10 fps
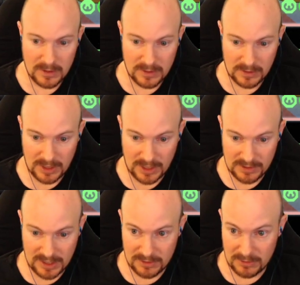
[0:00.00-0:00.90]
Okay, so
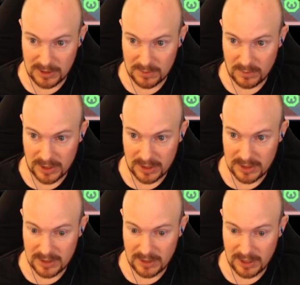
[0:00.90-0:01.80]
I got to do these one at a
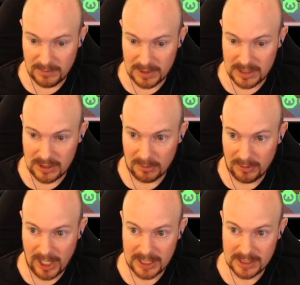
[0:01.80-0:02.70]
time. This is our
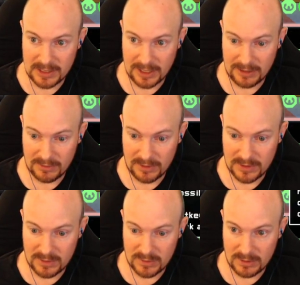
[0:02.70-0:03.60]
practice, like if
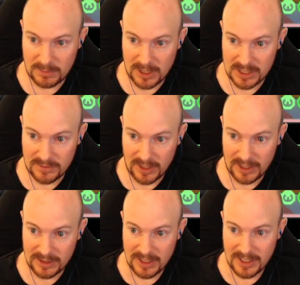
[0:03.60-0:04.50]
this was the boss fight.
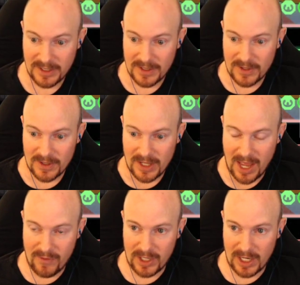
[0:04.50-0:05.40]

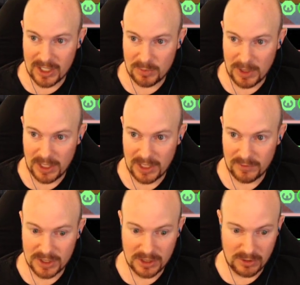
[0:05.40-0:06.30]
Have an ASB in
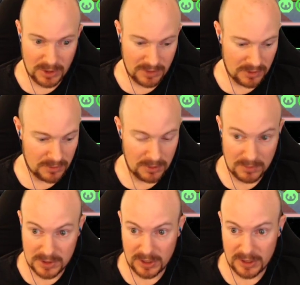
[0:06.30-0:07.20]
every single one of your
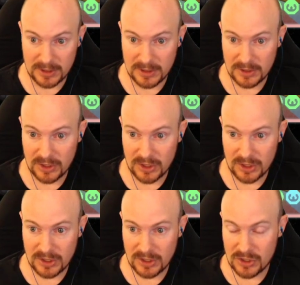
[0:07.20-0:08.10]
rooms, sir.
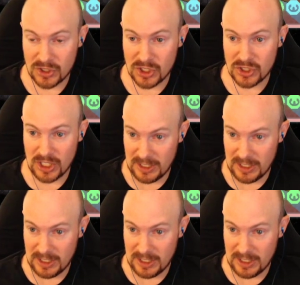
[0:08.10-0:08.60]
GG.